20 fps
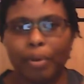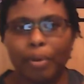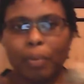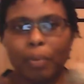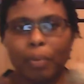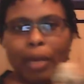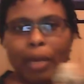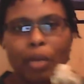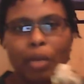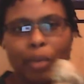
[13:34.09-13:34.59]

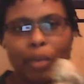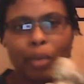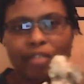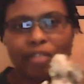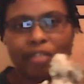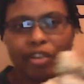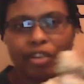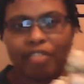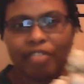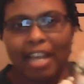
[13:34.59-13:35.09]
while you wait
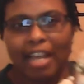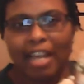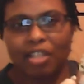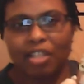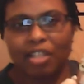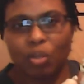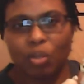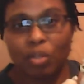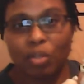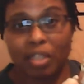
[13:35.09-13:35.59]
for the
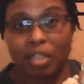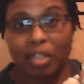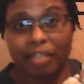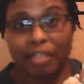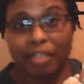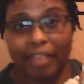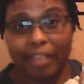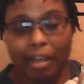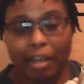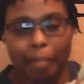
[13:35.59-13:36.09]
rhizomes to
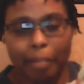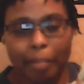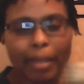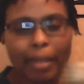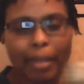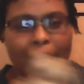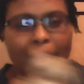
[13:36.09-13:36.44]
develop.